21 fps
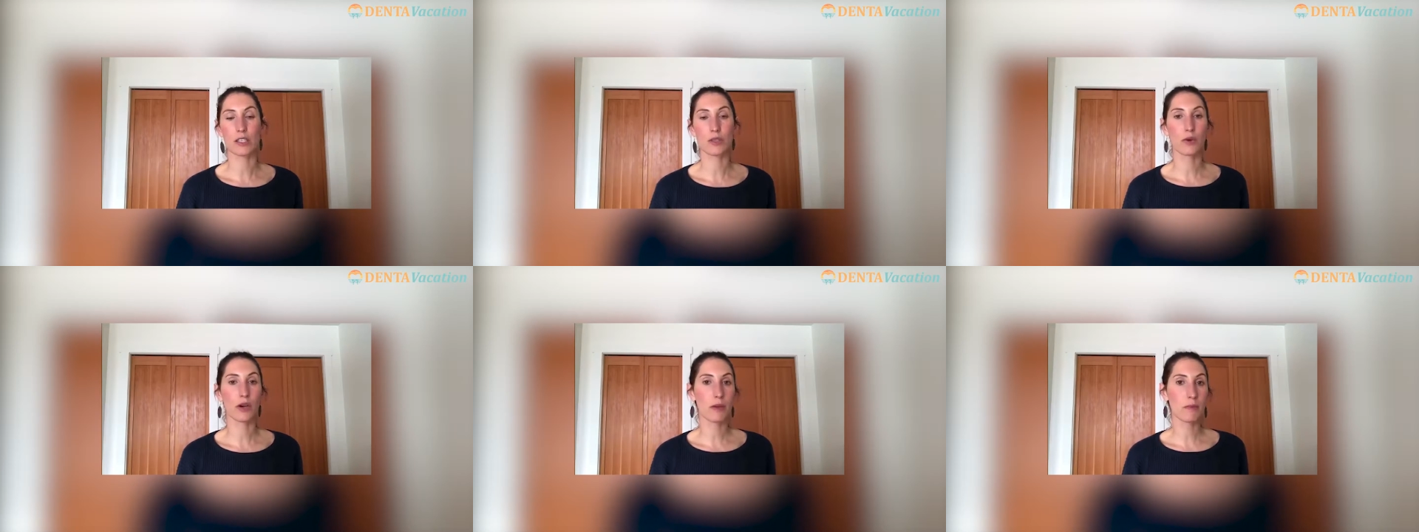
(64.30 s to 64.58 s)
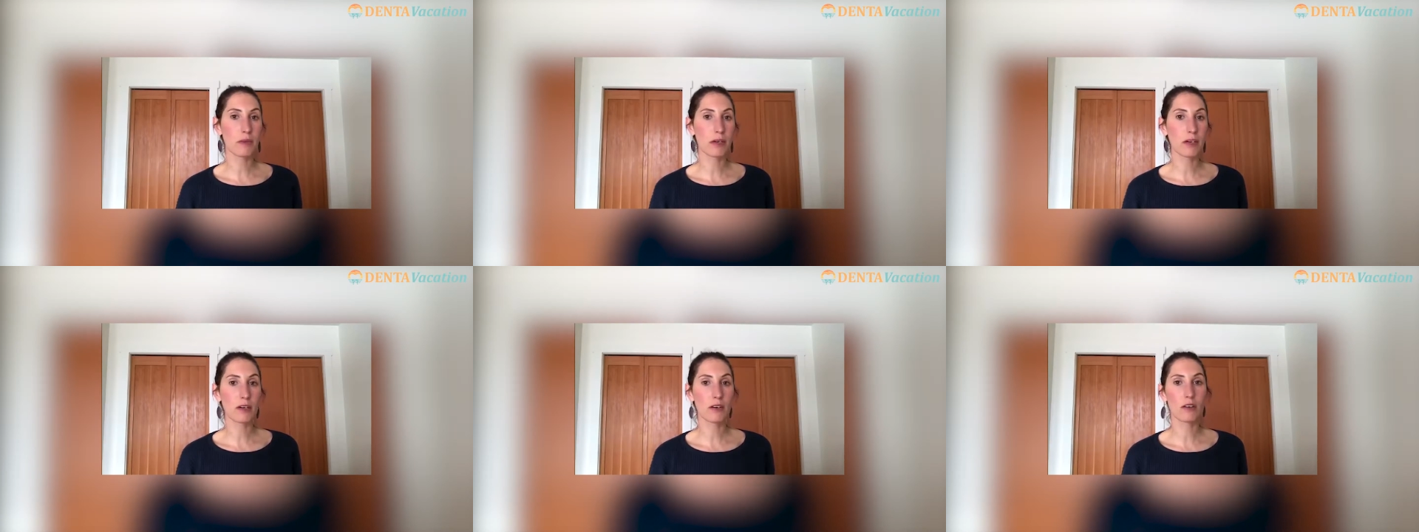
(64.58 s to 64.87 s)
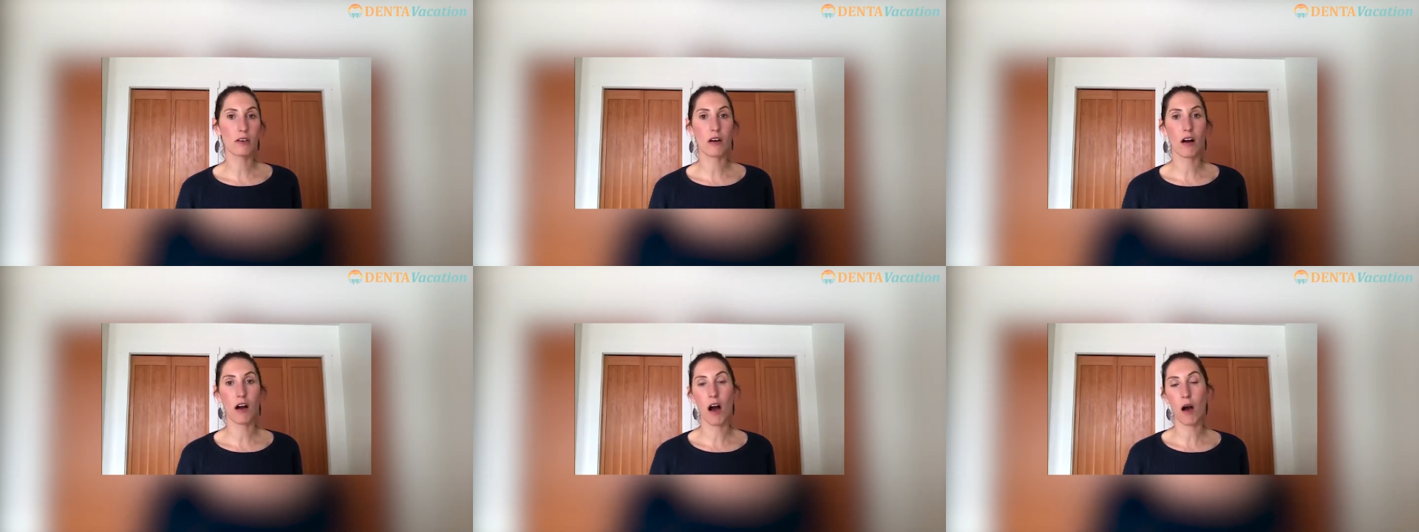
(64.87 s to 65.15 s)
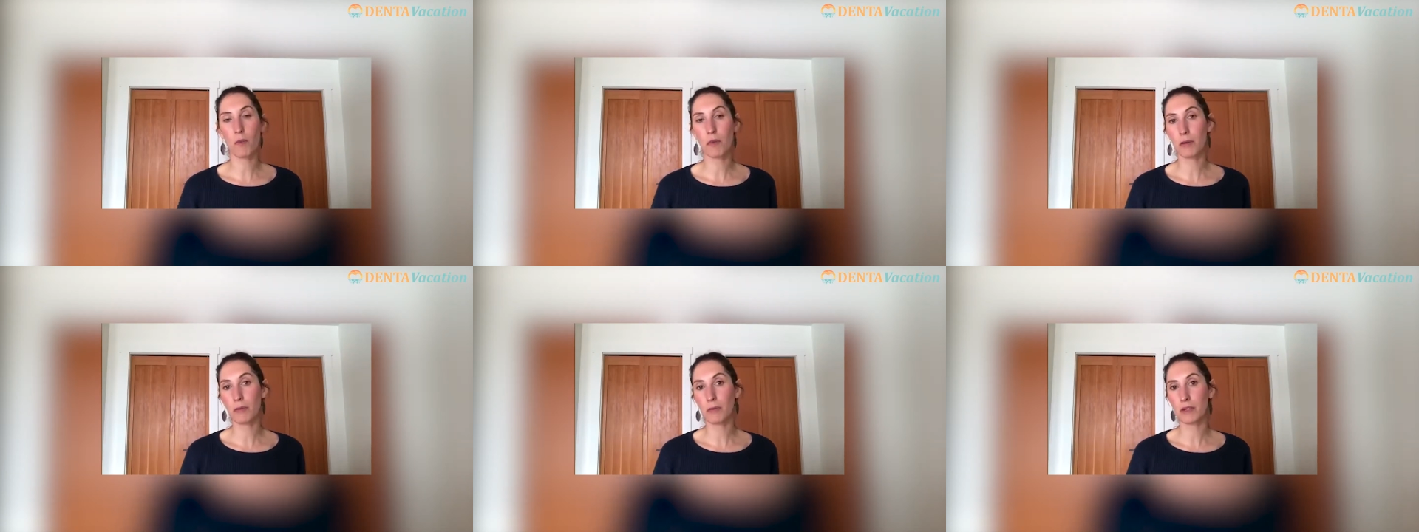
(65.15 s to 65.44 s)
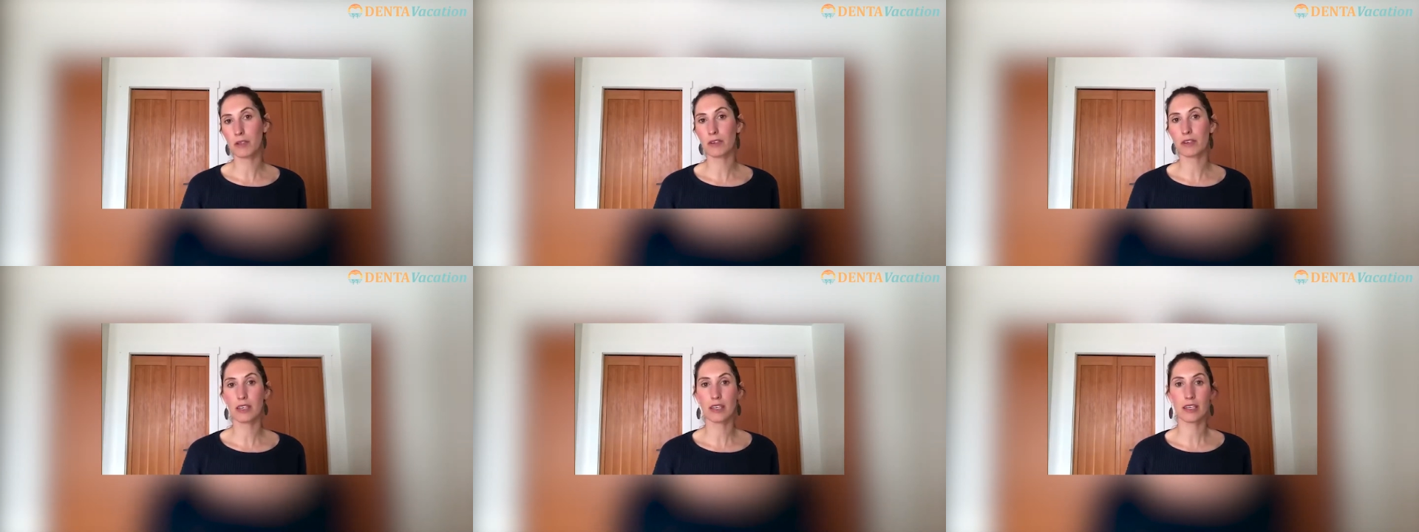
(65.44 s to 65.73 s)
soy milk, almond
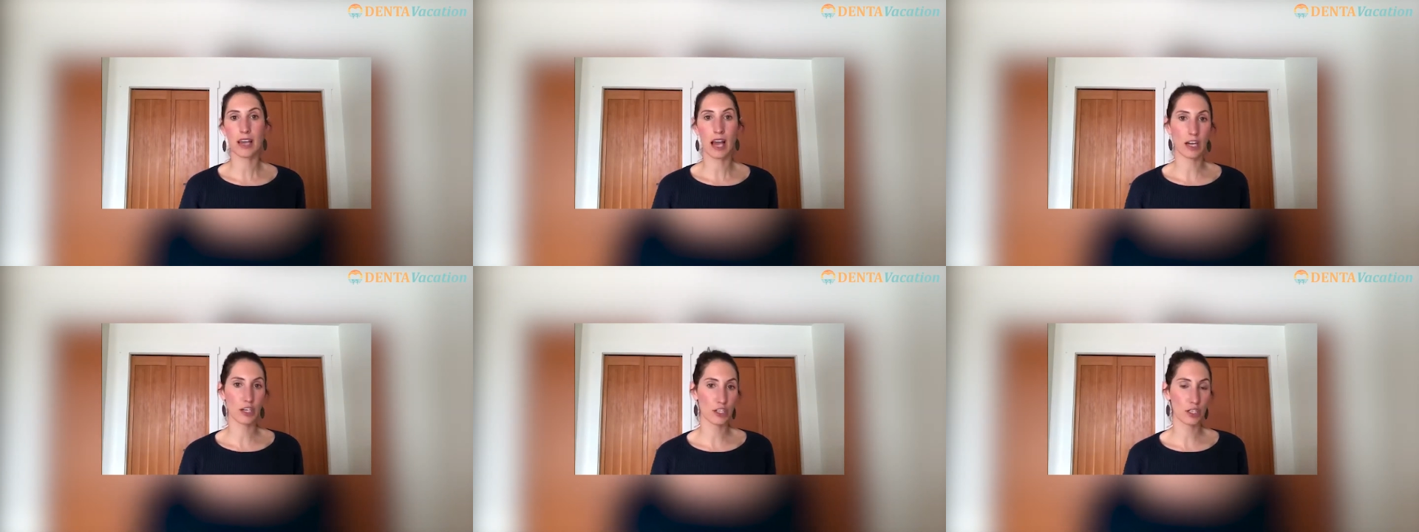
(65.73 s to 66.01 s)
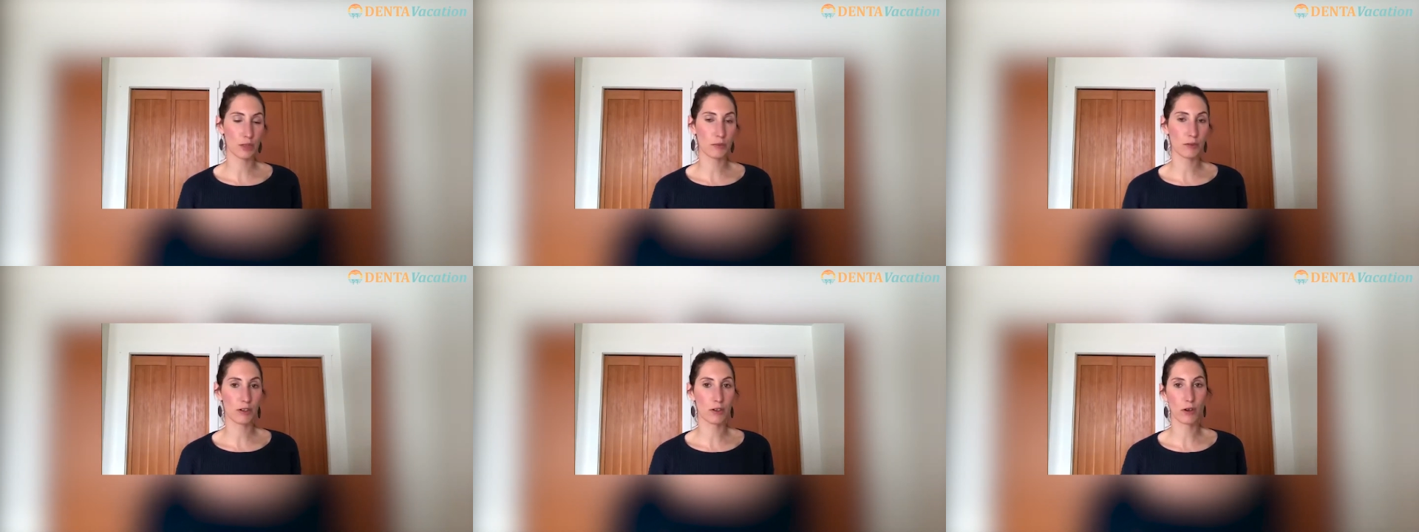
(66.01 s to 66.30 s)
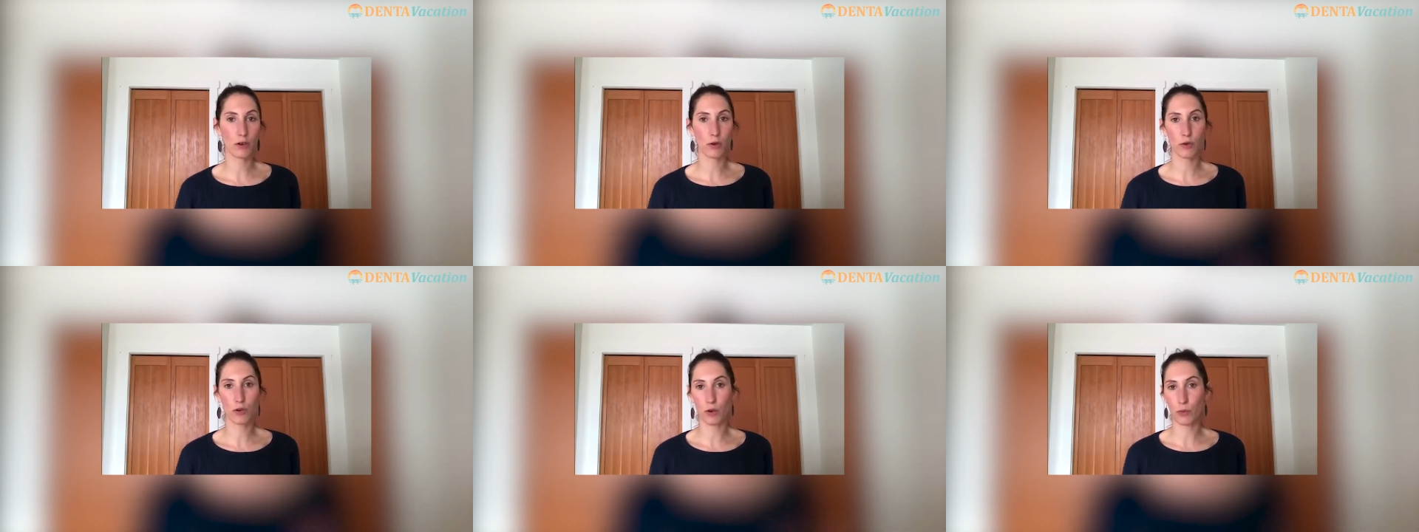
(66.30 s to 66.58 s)
milk, cashew milk,